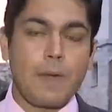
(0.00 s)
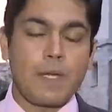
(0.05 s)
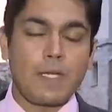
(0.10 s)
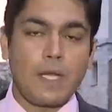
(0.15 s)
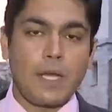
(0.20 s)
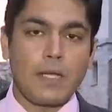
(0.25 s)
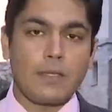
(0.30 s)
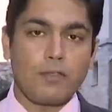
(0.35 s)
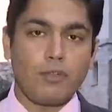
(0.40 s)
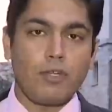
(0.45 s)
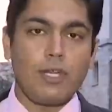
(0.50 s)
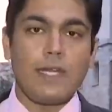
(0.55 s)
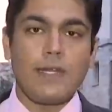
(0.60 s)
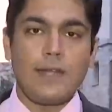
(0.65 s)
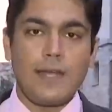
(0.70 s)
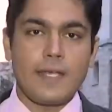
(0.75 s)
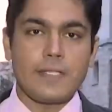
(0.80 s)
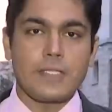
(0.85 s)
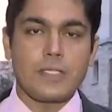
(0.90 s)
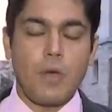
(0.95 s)
But uh, three
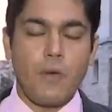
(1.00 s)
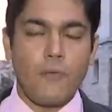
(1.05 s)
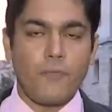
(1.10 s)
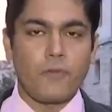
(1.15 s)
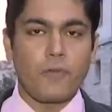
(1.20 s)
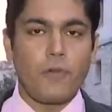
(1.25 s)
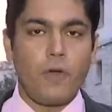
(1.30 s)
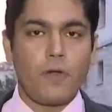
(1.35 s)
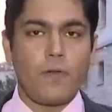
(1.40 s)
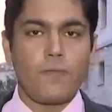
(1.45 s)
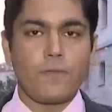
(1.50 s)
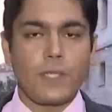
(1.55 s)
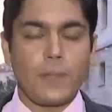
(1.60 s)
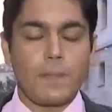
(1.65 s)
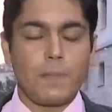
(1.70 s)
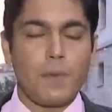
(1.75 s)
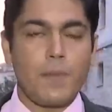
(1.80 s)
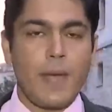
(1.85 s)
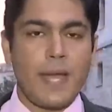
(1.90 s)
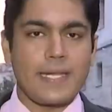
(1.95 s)
days of a lot of
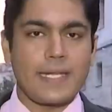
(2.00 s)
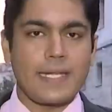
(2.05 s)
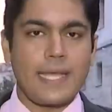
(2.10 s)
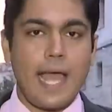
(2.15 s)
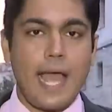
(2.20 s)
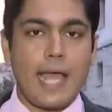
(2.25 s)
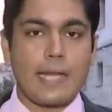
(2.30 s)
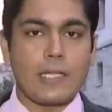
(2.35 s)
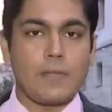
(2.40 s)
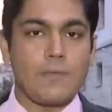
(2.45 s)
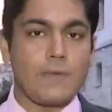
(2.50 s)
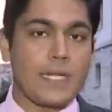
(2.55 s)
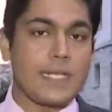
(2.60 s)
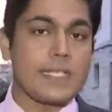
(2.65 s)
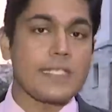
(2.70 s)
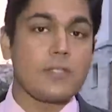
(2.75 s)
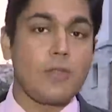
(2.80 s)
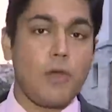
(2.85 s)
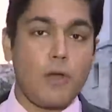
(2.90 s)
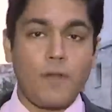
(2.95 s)
diplomatic
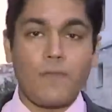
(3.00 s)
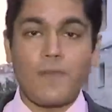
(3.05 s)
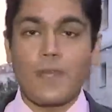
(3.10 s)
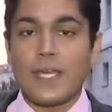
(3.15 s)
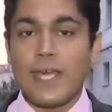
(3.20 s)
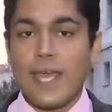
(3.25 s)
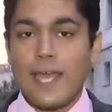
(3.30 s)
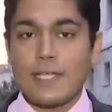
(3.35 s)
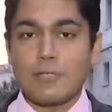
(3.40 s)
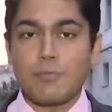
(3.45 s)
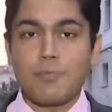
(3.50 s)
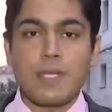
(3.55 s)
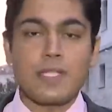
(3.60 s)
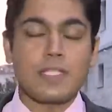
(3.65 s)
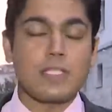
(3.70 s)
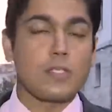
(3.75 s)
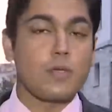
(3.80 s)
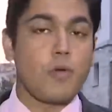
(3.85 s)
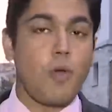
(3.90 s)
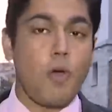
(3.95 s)
activities, a lot of
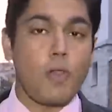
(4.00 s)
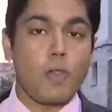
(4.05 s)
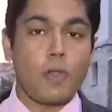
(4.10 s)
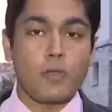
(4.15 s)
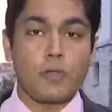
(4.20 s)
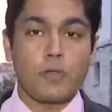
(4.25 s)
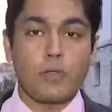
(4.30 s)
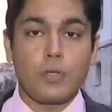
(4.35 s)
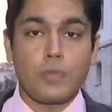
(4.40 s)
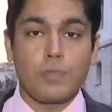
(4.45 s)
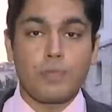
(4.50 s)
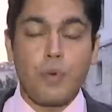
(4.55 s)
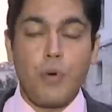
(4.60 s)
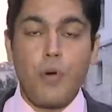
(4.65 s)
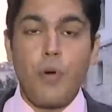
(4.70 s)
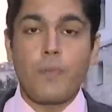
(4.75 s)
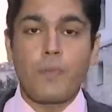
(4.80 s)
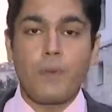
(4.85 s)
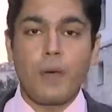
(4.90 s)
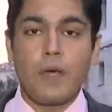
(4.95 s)
engagements, call on to the
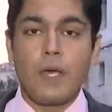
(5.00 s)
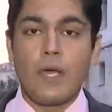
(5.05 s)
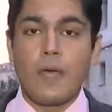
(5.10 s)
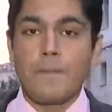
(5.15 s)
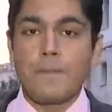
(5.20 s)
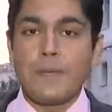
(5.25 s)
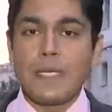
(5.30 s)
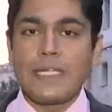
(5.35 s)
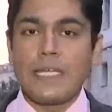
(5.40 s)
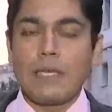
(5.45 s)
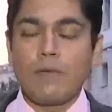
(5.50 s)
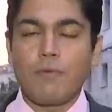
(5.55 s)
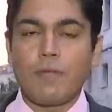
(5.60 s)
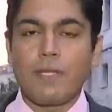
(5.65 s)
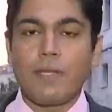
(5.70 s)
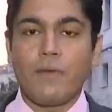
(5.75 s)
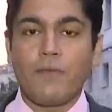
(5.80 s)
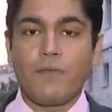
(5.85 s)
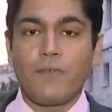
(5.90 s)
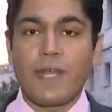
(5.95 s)
Pope, uh, meeting
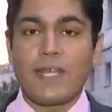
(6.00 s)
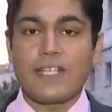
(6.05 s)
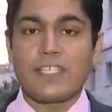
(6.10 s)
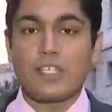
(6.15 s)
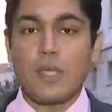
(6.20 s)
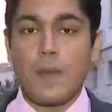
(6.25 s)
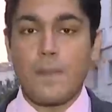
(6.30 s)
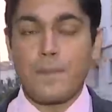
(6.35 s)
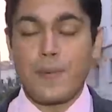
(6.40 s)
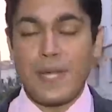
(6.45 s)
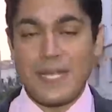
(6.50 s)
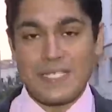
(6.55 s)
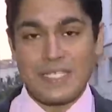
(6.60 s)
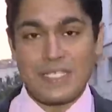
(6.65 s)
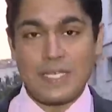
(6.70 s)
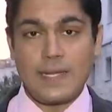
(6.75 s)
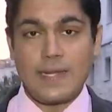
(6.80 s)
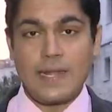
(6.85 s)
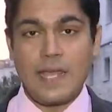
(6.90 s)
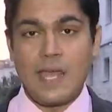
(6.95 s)
with the French uh,
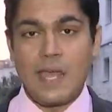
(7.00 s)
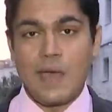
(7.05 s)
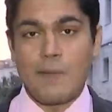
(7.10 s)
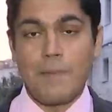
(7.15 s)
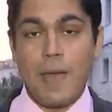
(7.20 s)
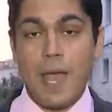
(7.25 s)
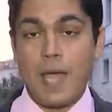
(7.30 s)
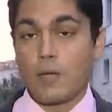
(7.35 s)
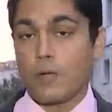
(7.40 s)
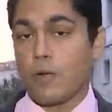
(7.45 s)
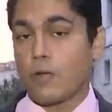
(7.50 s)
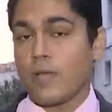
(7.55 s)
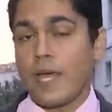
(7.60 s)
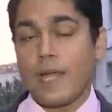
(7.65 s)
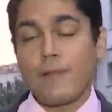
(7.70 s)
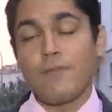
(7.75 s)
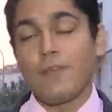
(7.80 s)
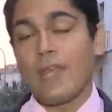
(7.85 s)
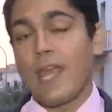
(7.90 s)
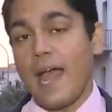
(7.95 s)
President Macron,
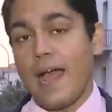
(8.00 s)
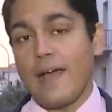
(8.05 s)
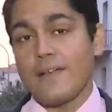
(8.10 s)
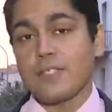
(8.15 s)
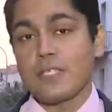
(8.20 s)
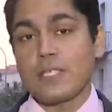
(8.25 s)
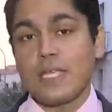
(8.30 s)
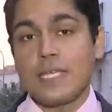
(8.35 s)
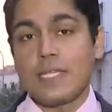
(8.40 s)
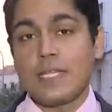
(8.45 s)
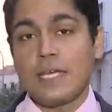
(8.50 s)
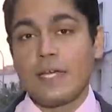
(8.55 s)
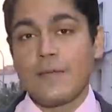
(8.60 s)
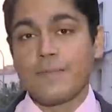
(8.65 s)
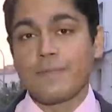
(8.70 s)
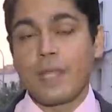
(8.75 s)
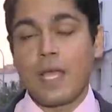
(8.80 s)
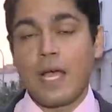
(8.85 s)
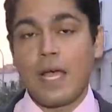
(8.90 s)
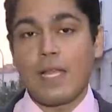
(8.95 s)
and we have seen a
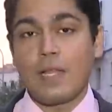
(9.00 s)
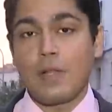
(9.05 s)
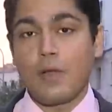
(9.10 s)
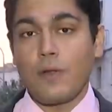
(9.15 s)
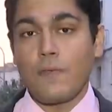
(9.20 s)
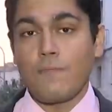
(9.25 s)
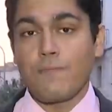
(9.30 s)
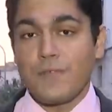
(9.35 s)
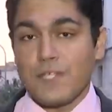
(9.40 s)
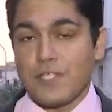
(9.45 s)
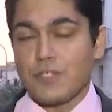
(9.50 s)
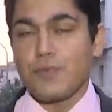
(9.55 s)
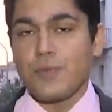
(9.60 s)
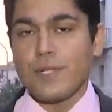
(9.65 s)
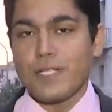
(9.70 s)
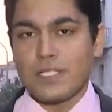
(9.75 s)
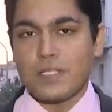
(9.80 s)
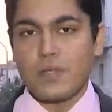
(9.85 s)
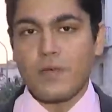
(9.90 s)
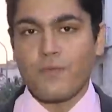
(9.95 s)
uh, lot of
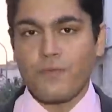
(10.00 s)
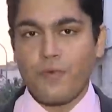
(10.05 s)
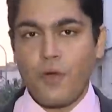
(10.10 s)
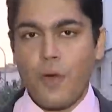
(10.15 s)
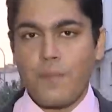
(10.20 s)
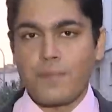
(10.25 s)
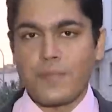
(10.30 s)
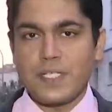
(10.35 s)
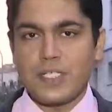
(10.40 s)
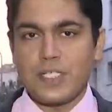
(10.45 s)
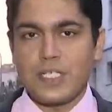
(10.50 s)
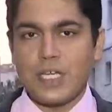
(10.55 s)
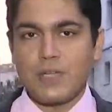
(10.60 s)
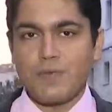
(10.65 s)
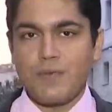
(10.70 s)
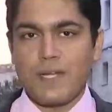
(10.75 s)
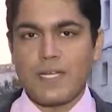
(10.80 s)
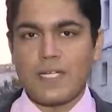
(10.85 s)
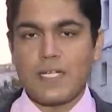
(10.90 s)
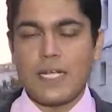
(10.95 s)
visuals from the G
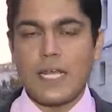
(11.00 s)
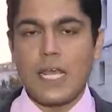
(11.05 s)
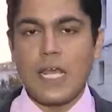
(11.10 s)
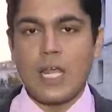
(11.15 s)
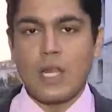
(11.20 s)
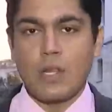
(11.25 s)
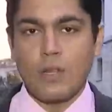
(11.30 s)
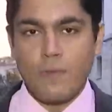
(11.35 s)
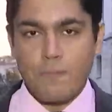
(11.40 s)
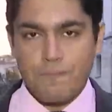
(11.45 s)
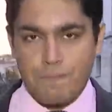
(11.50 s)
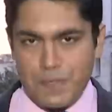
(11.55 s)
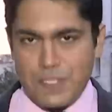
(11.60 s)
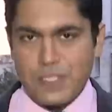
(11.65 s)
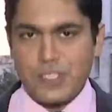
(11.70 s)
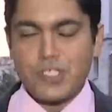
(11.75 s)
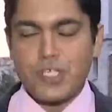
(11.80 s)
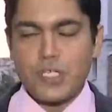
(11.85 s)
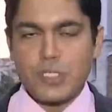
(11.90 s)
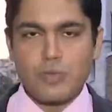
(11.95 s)
twenty, a lot of
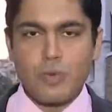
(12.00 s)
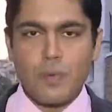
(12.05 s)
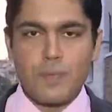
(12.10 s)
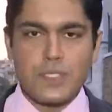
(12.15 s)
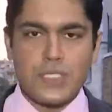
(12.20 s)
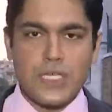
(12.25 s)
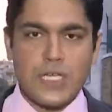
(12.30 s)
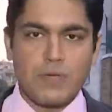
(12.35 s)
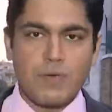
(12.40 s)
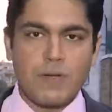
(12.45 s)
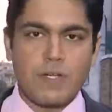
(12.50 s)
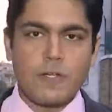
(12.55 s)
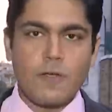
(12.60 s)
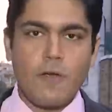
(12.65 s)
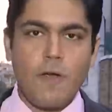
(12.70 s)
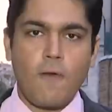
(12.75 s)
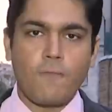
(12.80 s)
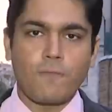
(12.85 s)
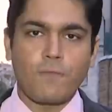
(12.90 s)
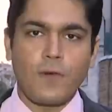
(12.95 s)
pictures from G twenty
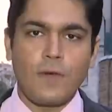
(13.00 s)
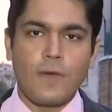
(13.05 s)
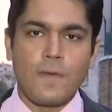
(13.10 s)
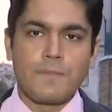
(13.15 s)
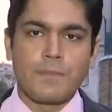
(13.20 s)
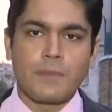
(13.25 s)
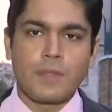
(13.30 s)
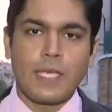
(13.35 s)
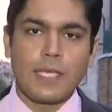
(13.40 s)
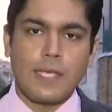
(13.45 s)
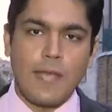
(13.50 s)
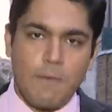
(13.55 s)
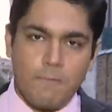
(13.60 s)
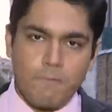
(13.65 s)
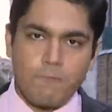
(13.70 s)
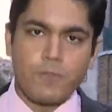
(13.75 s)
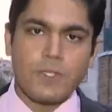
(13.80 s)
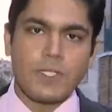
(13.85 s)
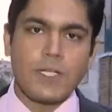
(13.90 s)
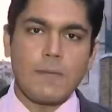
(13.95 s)
of uh, the
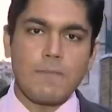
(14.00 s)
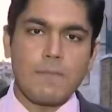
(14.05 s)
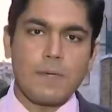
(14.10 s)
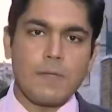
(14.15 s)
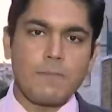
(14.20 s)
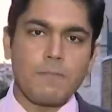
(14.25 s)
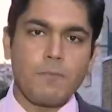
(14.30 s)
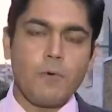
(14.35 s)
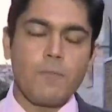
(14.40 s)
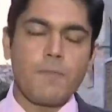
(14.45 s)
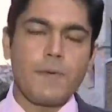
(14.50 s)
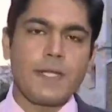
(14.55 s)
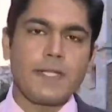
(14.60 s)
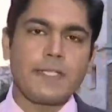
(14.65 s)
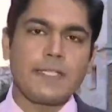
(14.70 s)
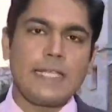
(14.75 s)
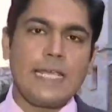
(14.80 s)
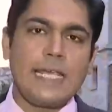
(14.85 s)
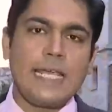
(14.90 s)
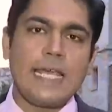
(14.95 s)
comfortable
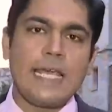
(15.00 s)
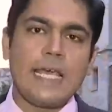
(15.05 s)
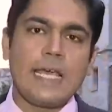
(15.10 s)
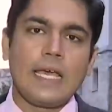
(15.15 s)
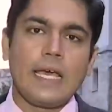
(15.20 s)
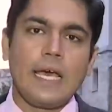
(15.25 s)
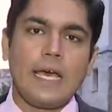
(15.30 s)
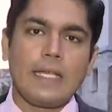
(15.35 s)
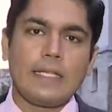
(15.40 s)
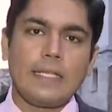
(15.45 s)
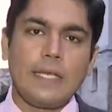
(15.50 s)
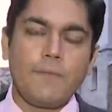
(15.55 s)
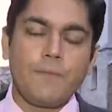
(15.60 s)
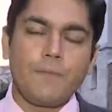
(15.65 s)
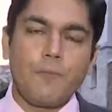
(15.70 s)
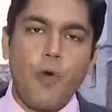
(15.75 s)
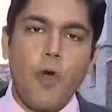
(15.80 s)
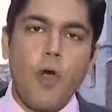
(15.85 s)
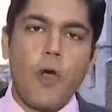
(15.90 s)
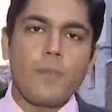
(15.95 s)
moment, the uh, the
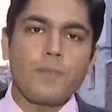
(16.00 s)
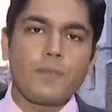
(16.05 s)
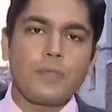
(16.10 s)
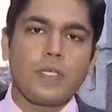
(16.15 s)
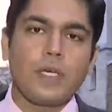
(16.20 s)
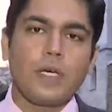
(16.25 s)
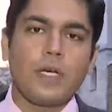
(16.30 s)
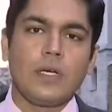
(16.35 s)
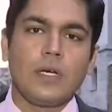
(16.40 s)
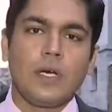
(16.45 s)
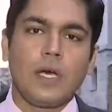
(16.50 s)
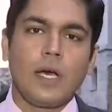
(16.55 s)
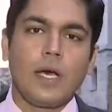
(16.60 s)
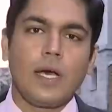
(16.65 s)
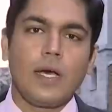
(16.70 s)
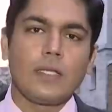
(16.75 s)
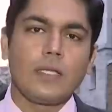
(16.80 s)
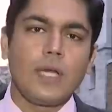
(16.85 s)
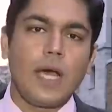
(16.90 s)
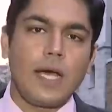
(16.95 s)
warmth
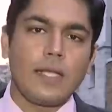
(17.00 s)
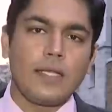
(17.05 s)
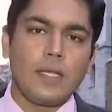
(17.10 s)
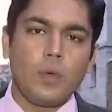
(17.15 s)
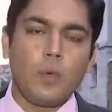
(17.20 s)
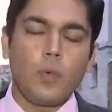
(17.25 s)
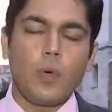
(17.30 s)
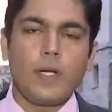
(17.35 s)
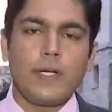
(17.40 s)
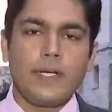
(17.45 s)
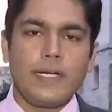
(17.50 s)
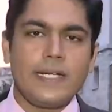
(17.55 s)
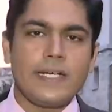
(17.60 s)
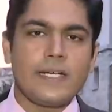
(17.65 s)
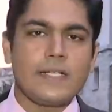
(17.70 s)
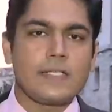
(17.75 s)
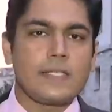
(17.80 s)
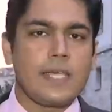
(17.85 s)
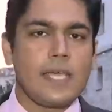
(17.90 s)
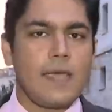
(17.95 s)
uh, the other world
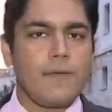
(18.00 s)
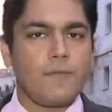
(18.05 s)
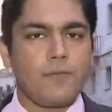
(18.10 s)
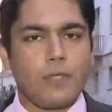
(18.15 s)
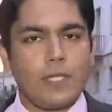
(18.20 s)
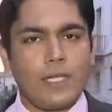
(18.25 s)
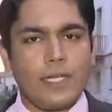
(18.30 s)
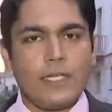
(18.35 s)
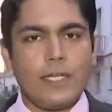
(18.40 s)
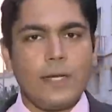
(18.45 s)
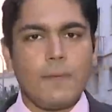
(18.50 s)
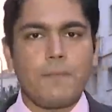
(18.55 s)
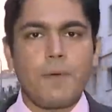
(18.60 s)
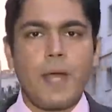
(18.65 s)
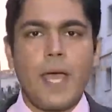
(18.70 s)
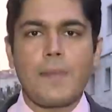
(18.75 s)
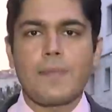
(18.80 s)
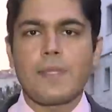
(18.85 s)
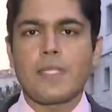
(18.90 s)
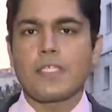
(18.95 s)
leaders gave to the Indian
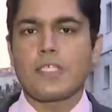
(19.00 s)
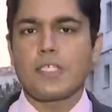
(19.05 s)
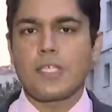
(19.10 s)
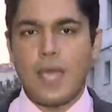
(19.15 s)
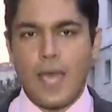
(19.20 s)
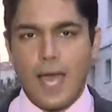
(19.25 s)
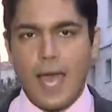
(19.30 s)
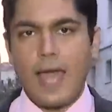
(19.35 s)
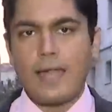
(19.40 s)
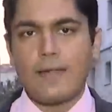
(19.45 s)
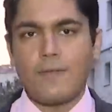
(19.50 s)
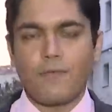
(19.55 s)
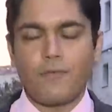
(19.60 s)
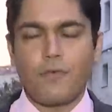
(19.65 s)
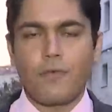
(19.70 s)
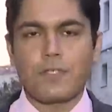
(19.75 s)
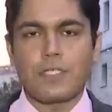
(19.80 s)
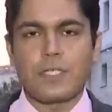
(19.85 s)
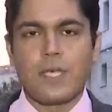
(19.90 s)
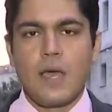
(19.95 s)
Prime Minister, and of
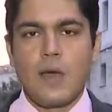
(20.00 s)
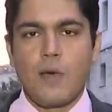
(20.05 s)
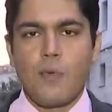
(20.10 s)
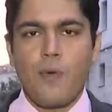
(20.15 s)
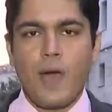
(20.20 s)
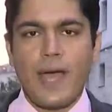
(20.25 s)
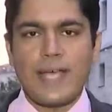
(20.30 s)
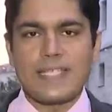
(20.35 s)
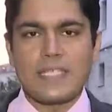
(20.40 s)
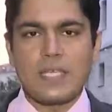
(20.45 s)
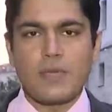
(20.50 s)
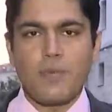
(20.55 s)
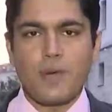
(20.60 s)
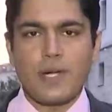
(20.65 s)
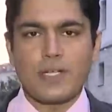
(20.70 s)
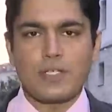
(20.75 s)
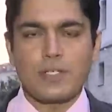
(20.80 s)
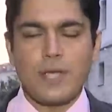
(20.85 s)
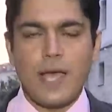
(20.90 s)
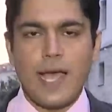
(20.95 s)
course vice
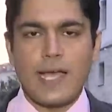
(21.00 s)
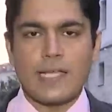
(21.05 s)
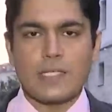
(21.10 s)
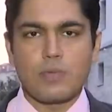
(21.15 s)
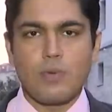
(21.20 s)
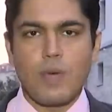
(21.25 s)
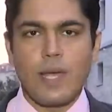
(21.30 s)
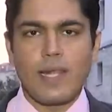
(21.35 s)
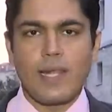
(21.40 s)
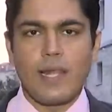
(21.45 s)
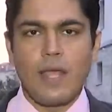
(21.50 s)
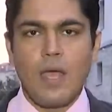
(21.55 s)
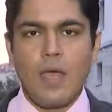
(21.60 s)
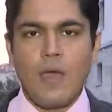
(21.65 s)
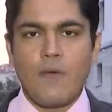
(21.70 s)
versa as well.